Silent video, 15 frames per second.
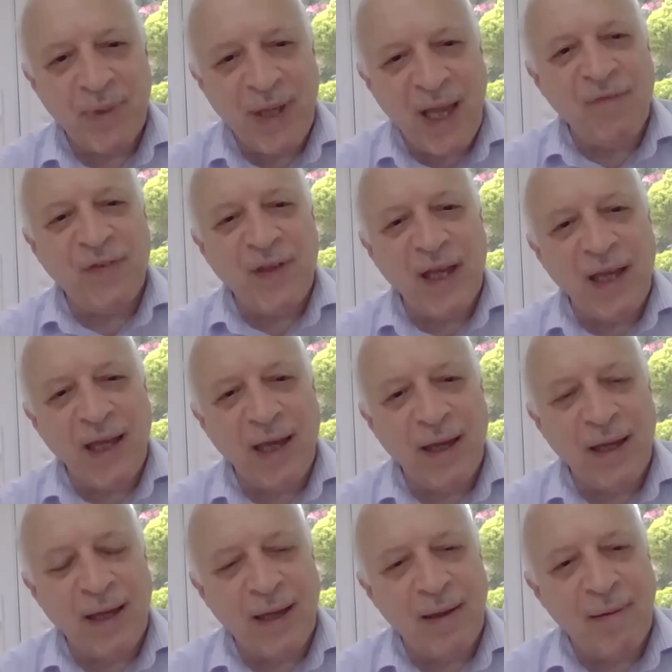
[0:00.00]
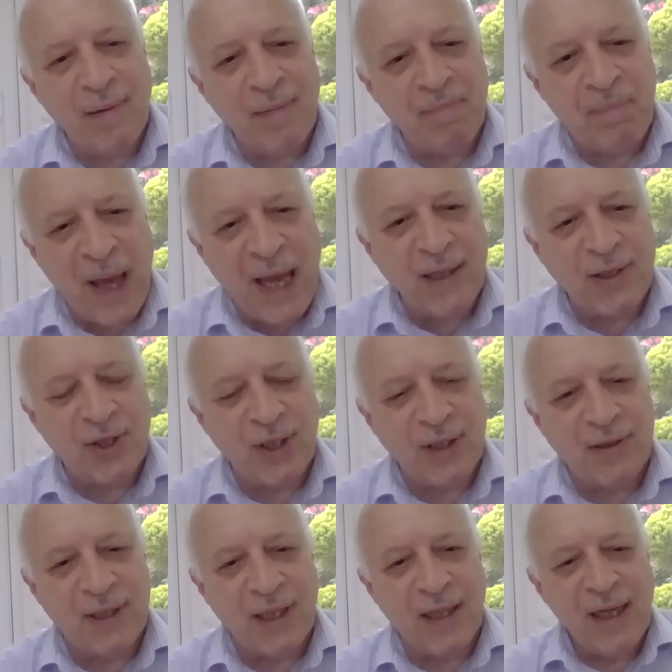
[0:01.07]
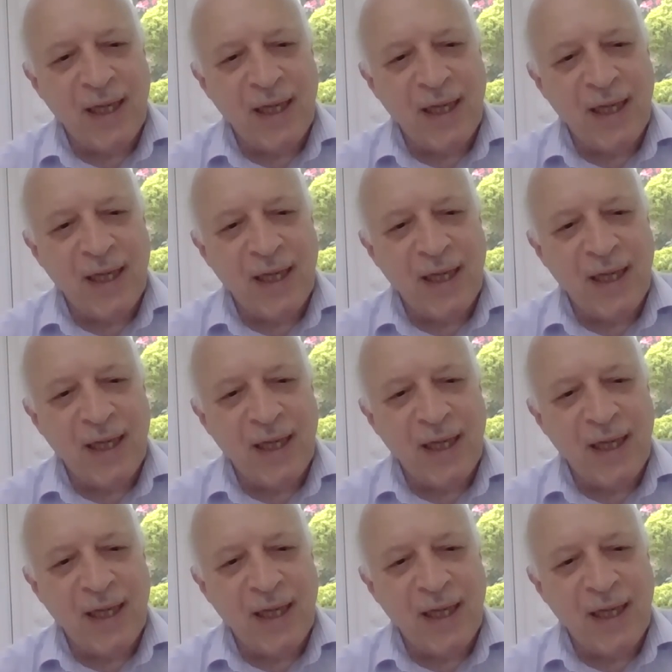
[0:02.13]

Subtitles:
give the patient